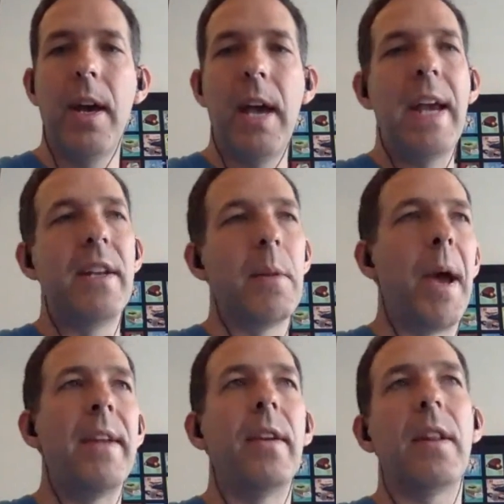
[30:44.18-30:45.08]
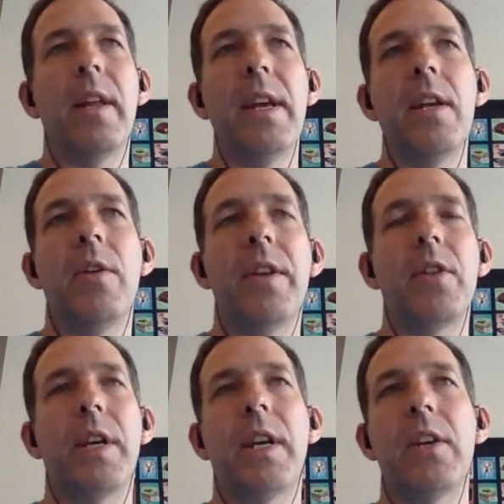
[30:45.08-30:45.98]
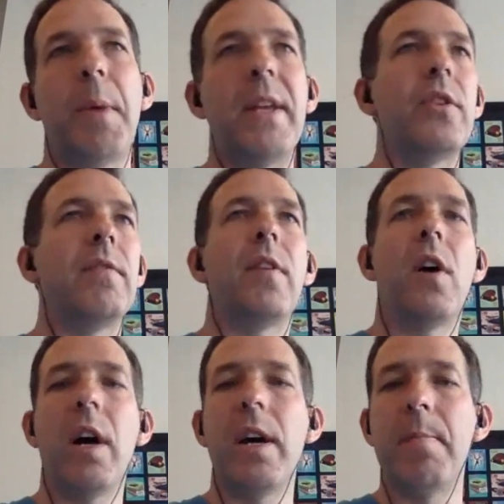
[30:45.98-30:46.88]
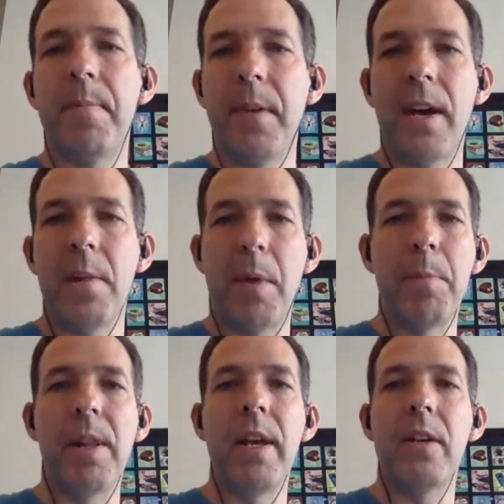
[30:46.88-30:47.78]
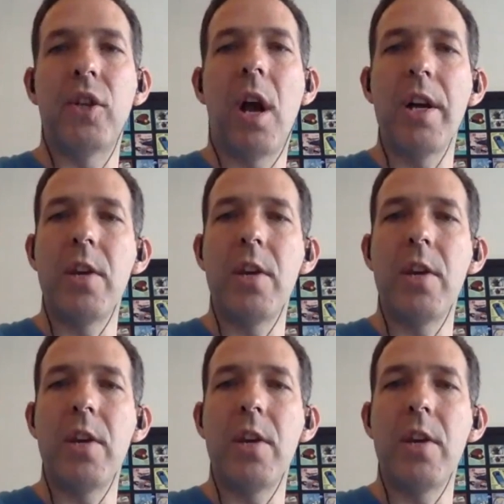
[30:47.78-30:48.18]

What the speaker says: Independently, things like Expensify, People HR.